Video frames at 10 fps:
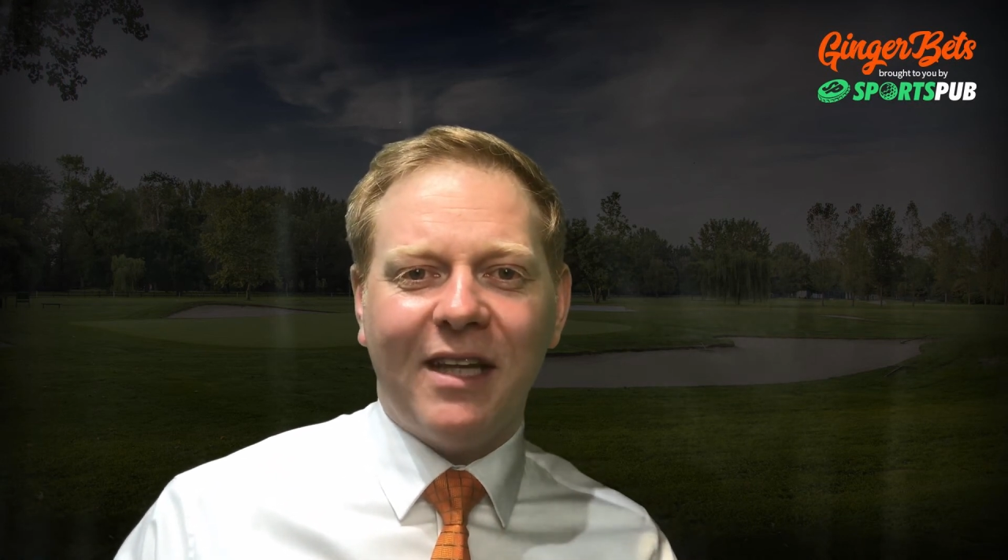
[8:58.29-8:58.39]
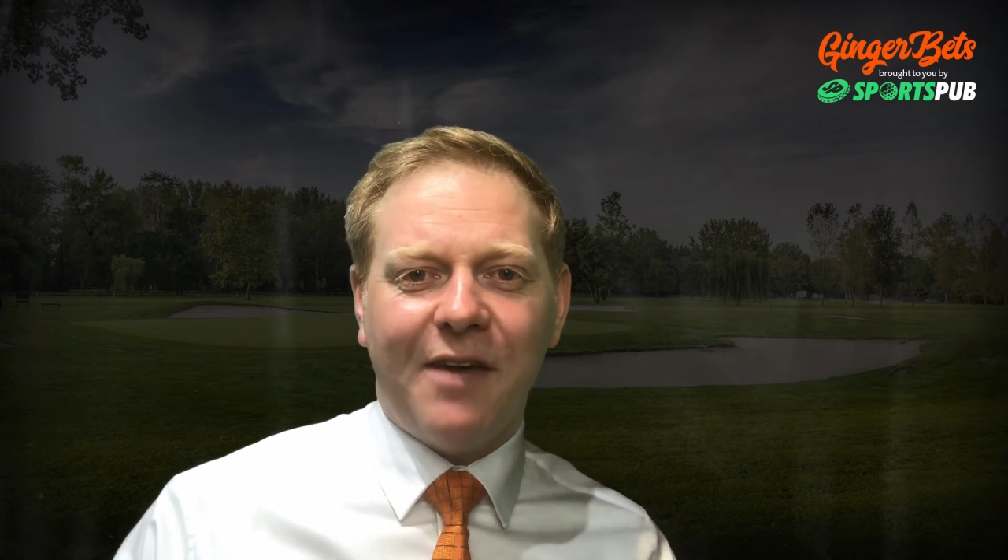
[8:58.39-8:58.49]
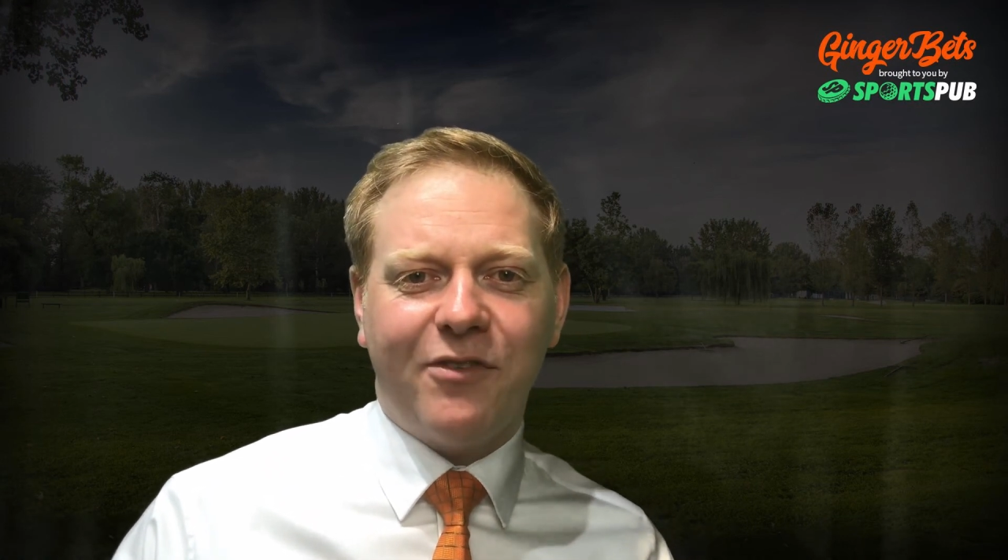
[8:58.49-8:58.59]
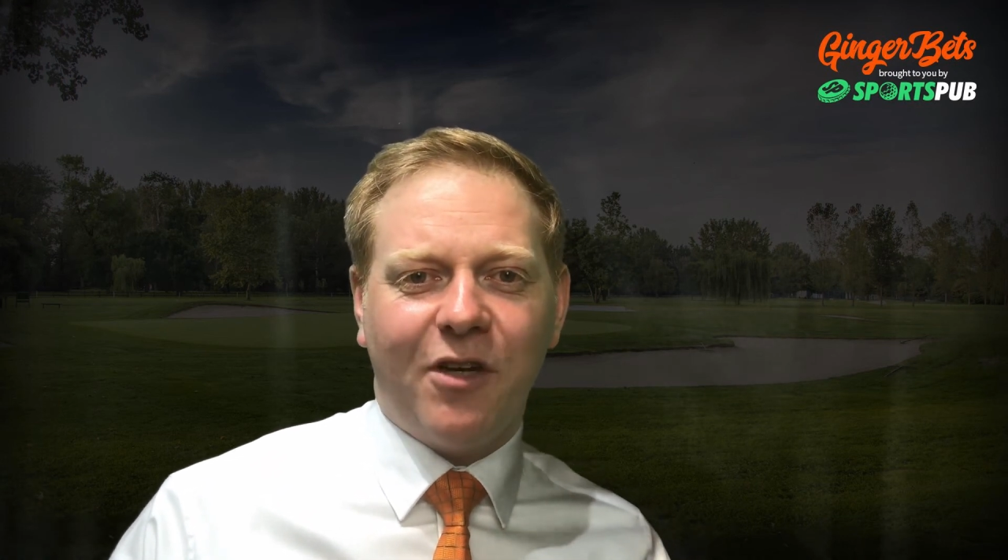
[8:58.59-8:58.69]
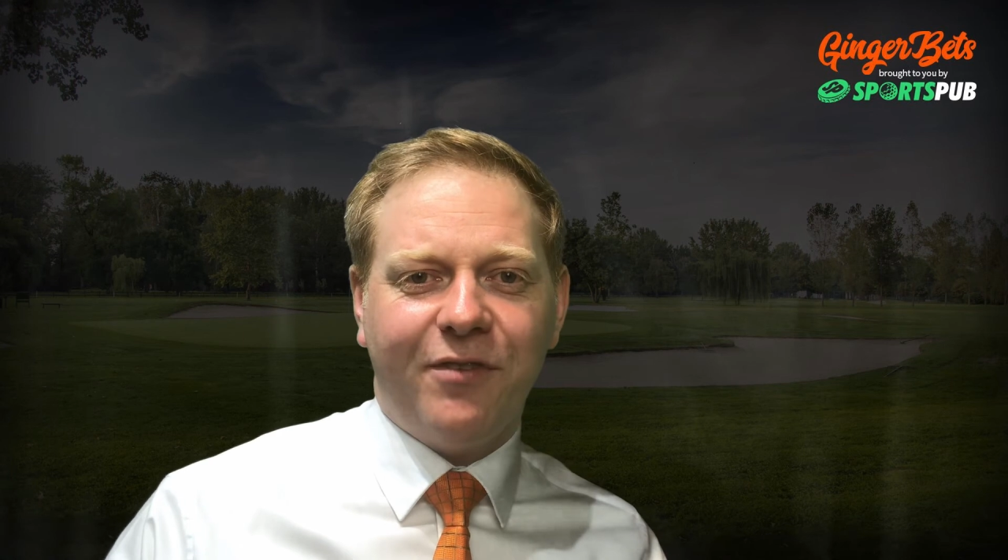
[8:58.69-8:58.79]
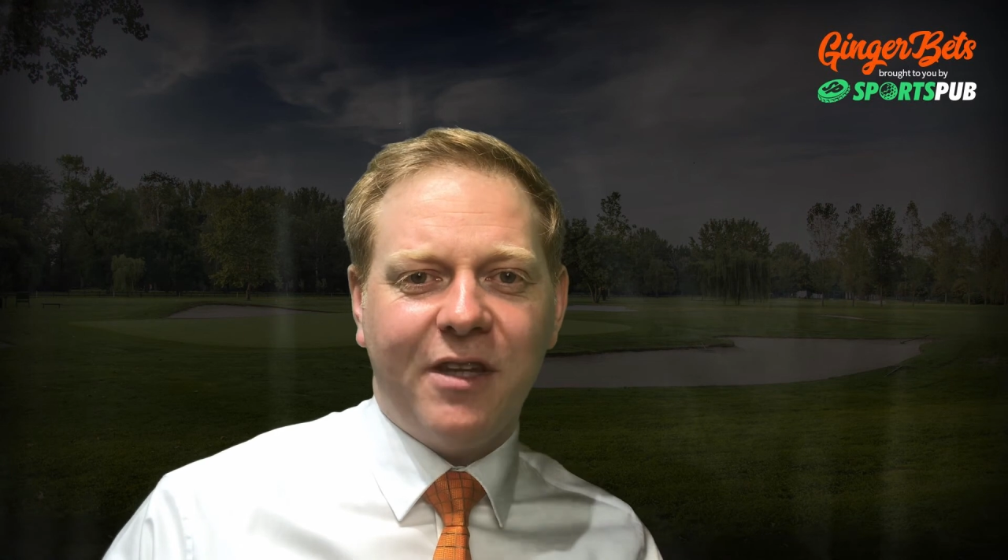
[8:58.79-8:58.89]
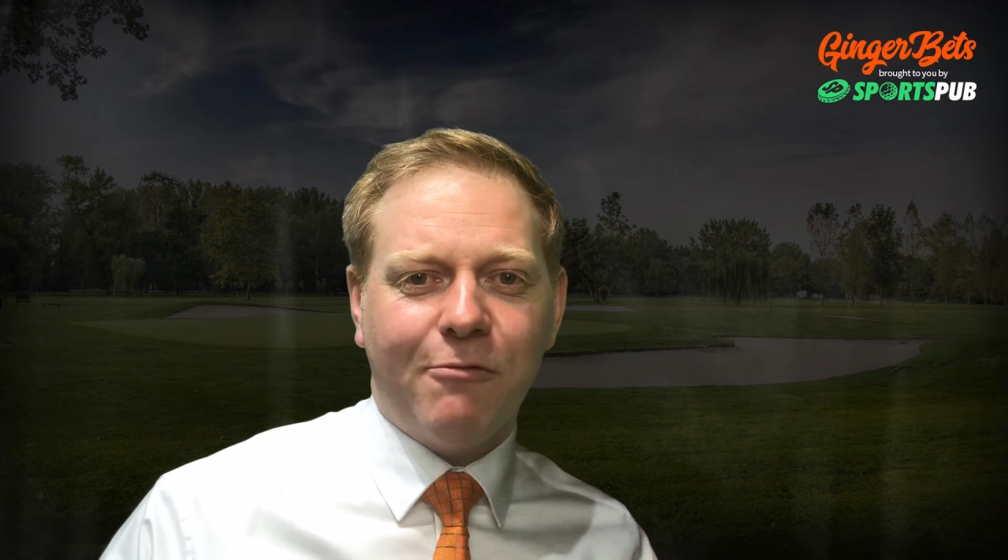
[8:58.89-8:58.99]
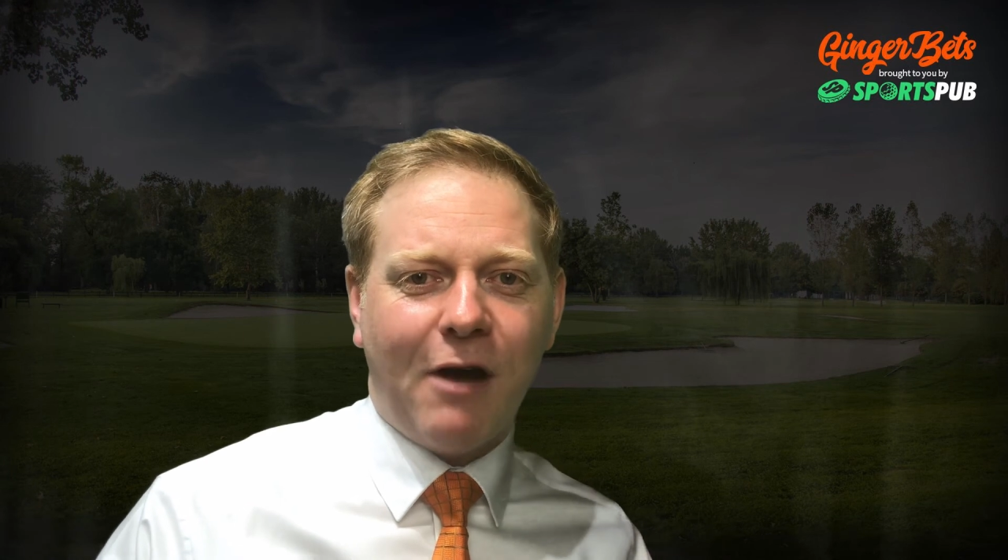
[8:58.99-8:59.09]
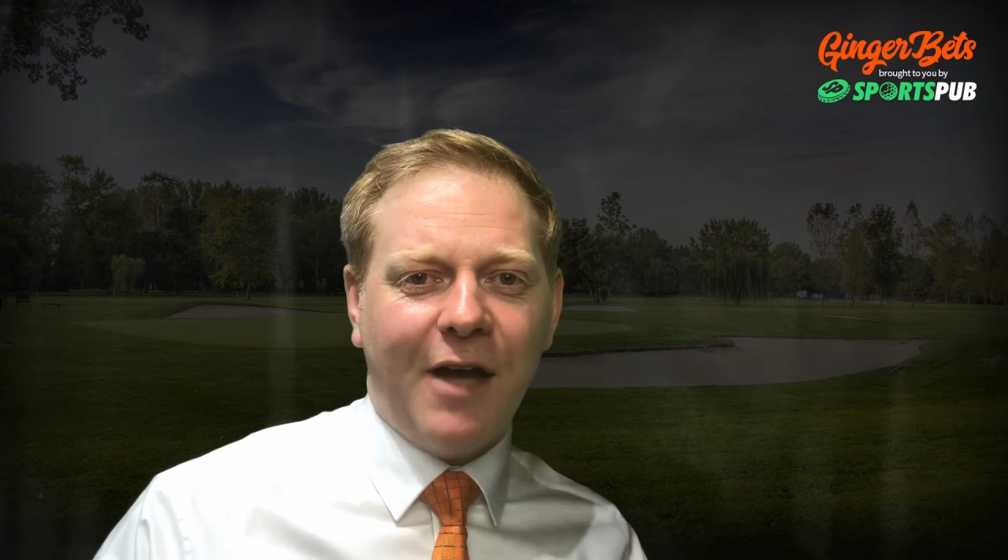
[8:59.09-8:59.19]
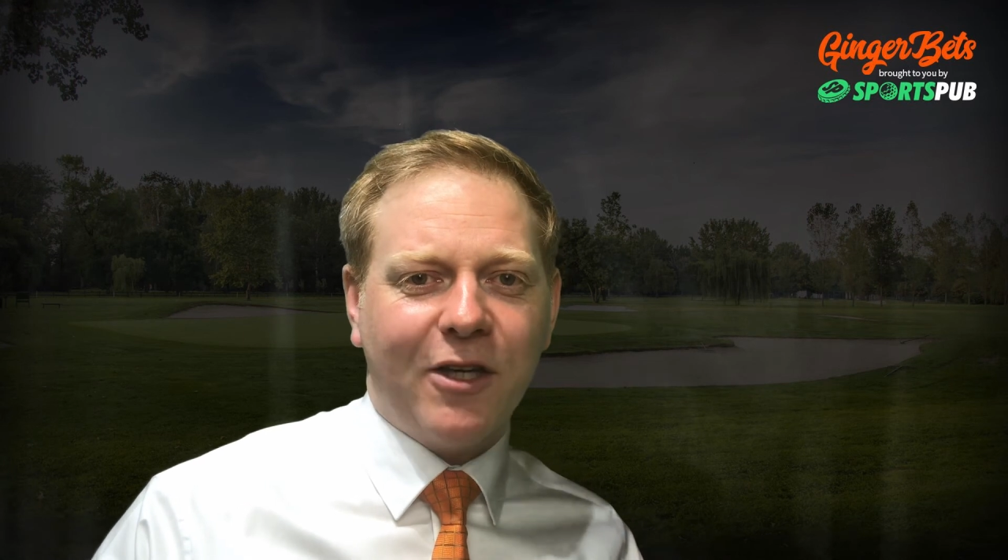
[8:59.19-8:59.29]
left off in
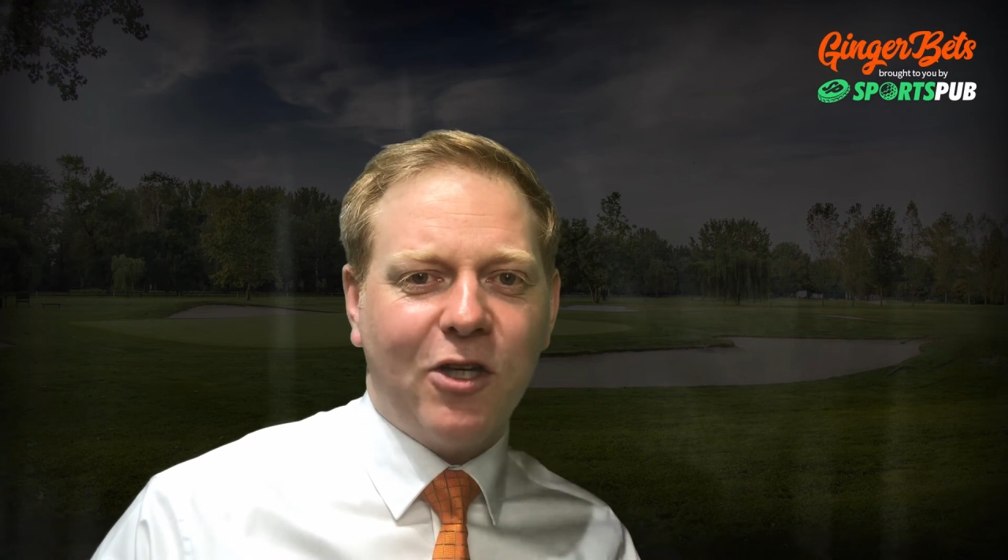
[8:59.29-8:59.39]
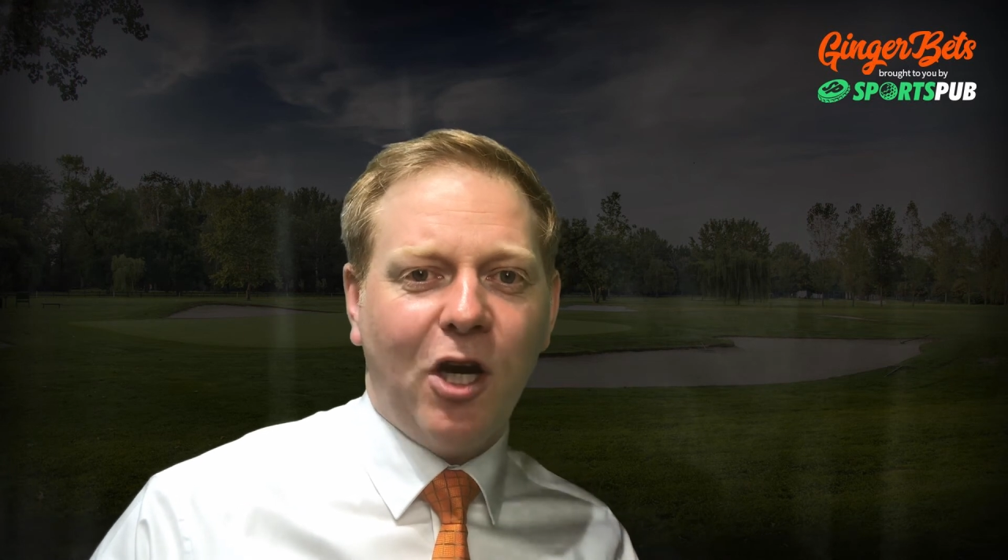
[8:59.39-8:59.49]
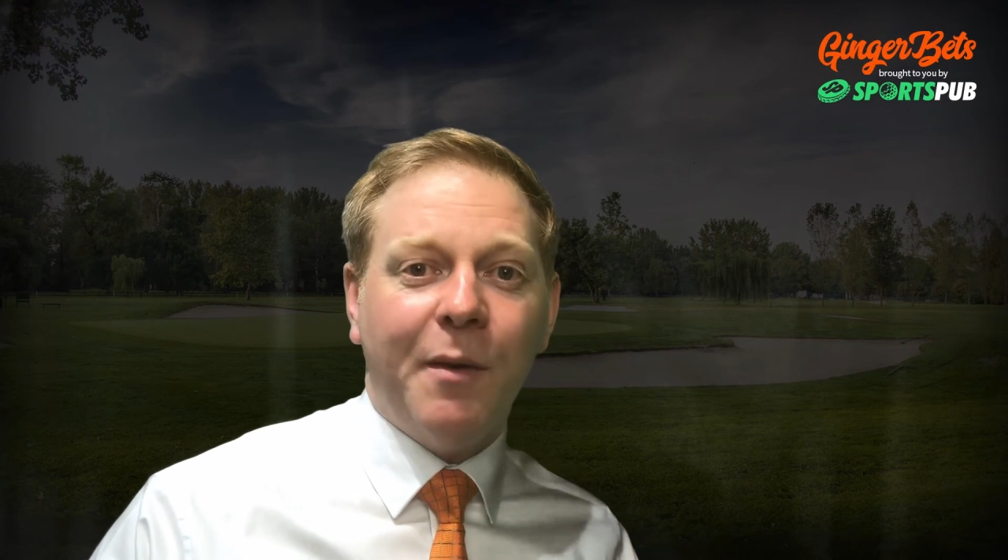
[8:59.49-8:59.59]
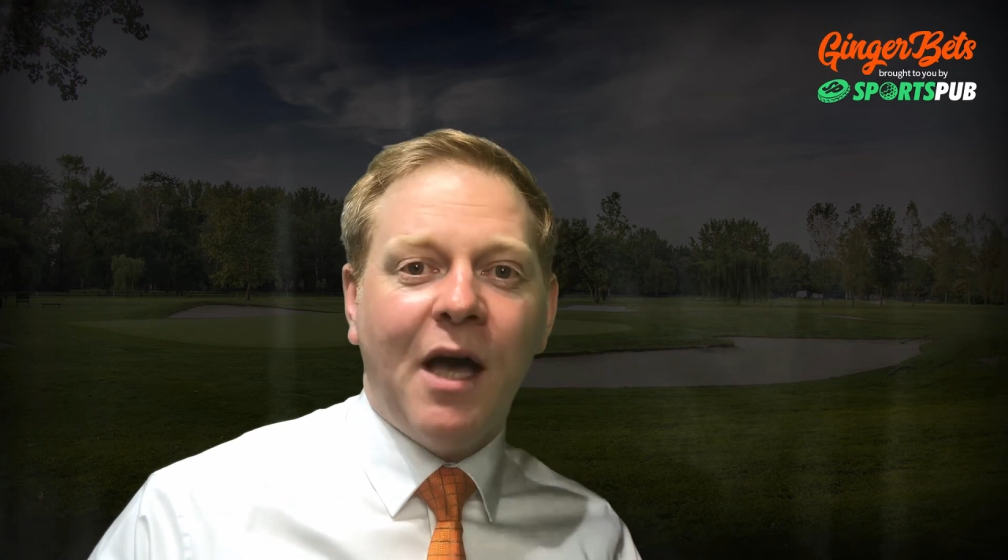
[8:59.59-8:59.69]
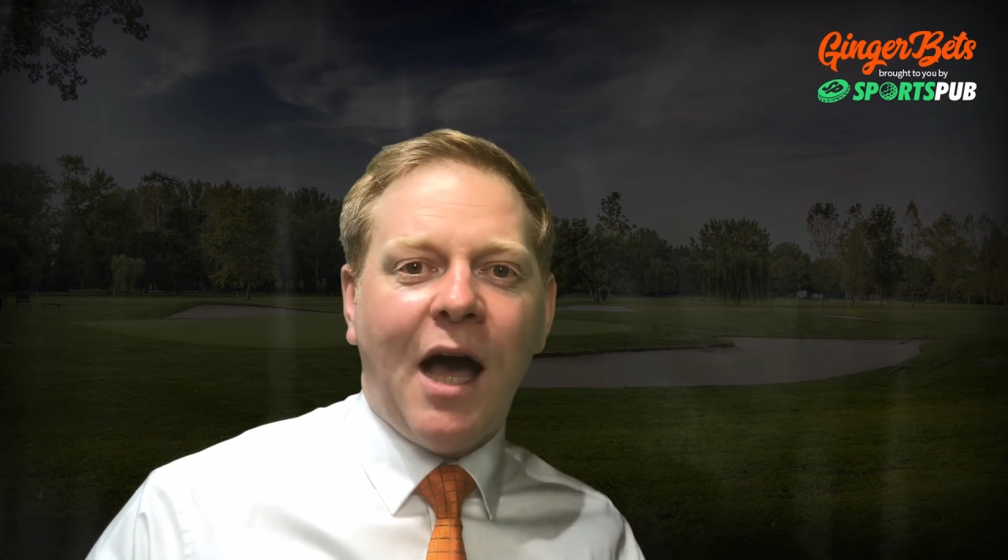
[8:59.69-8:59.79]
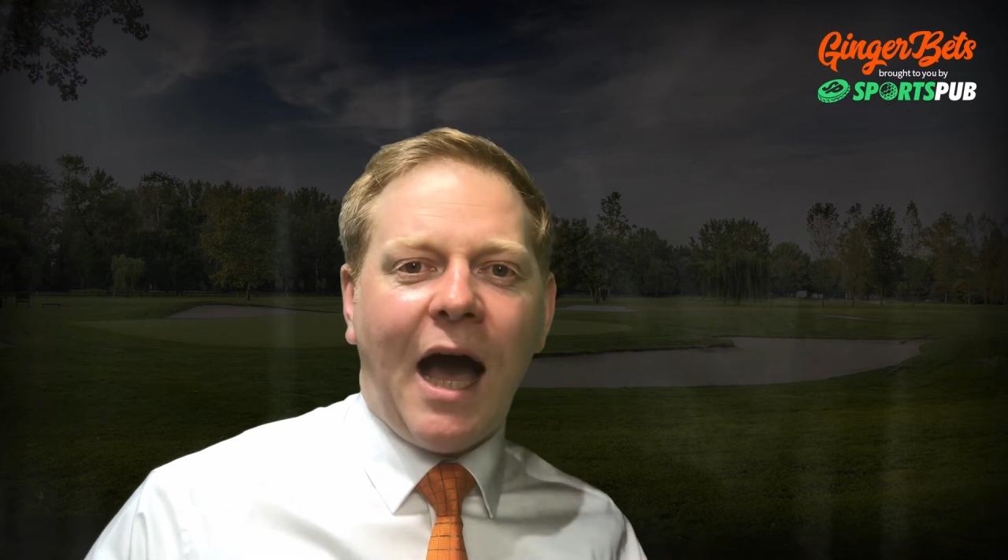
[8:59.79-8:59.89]
the Ryder Cup